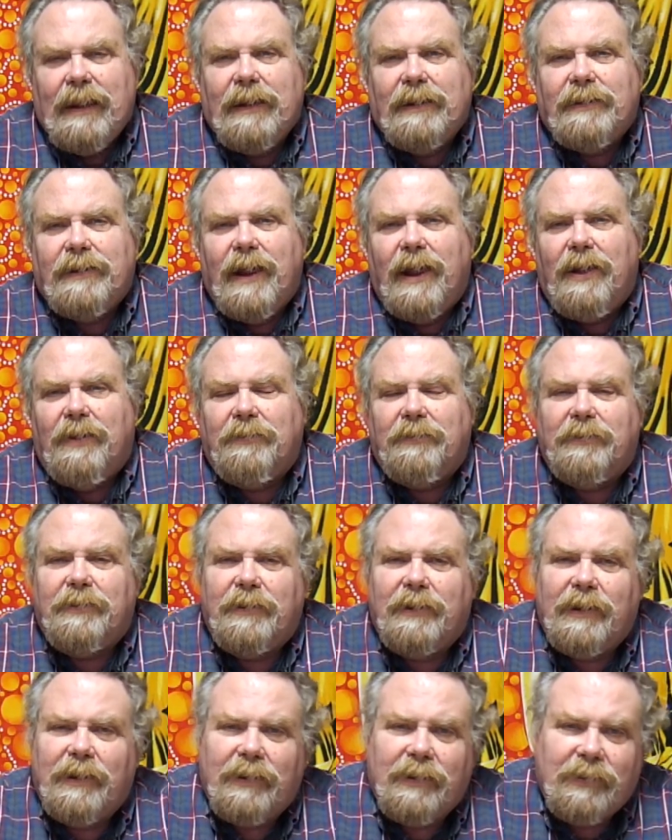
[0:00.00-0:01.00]
Now,
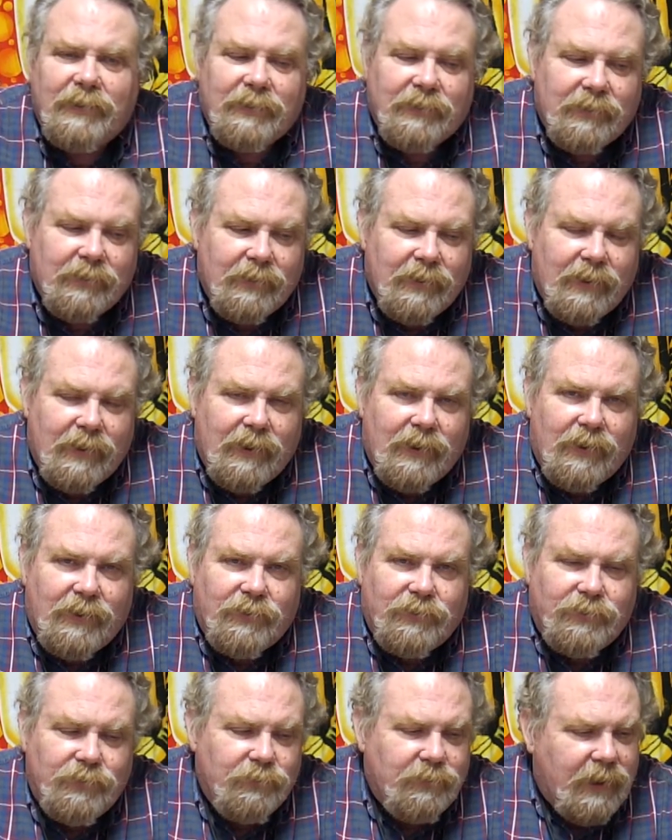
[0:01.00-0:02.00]

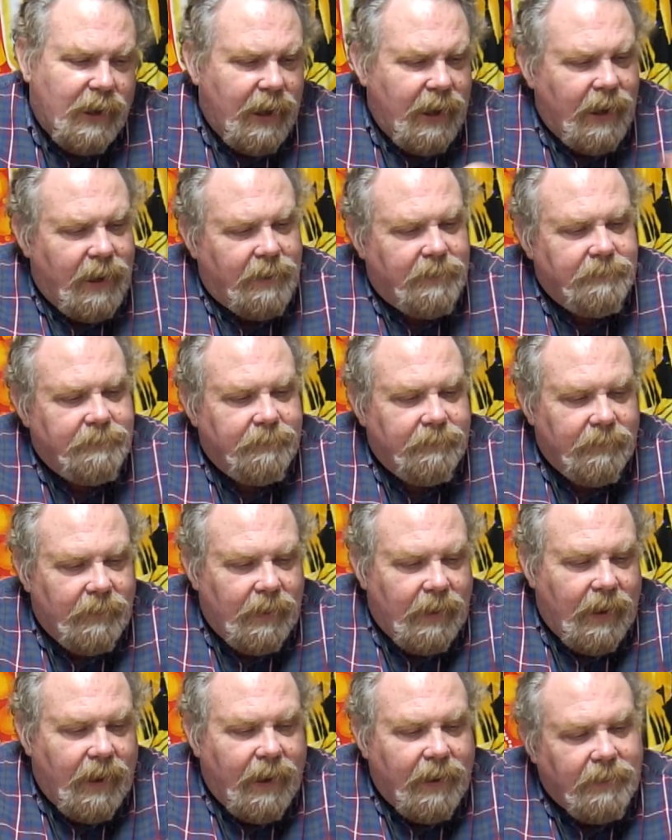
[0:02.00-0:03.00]
you can
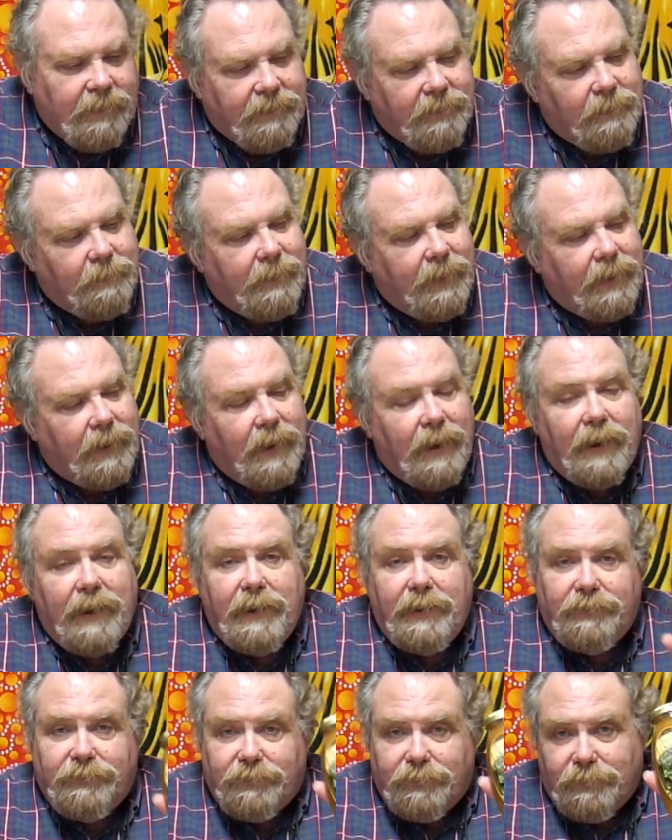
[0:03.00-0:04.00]
add a little bit of
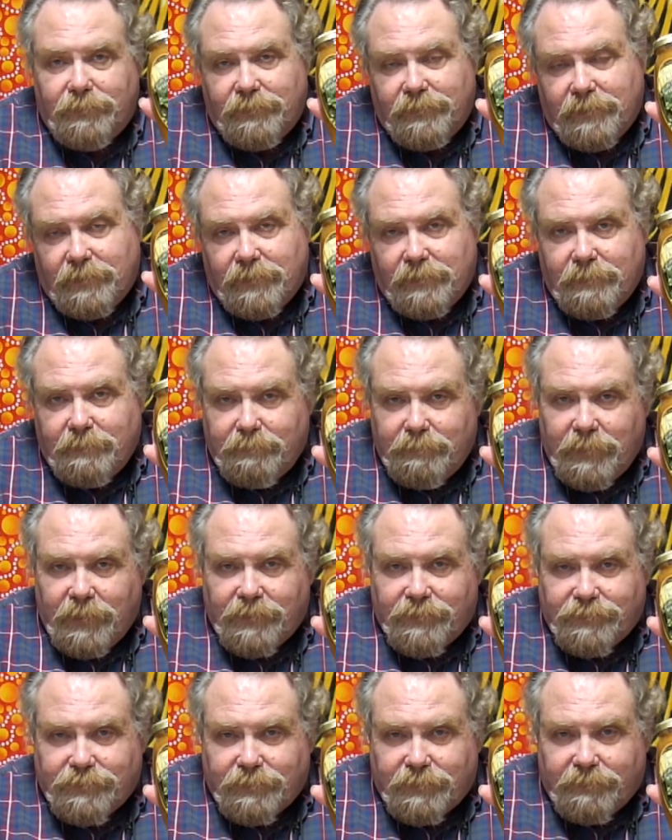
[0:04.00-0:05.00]
honey to the
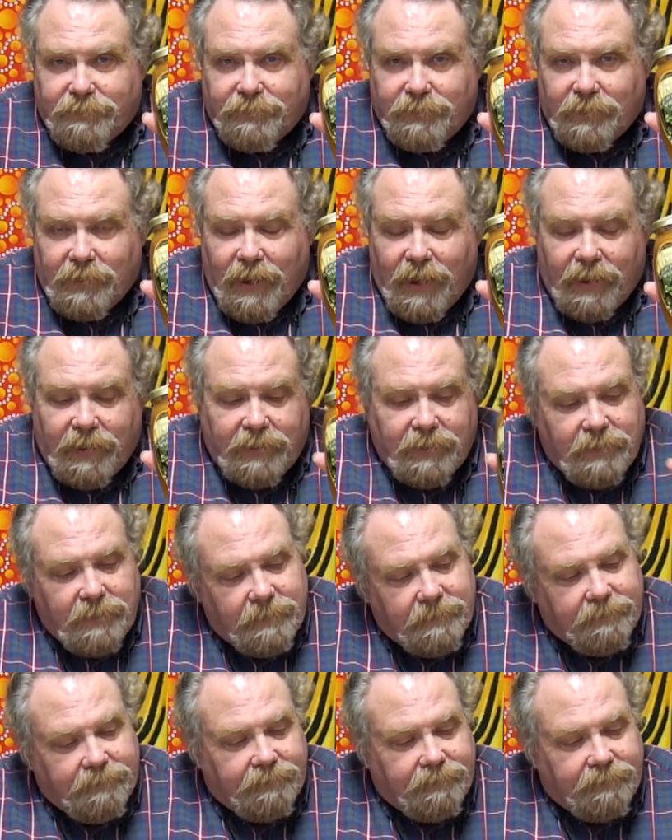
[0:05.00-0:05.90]
mixture if you like.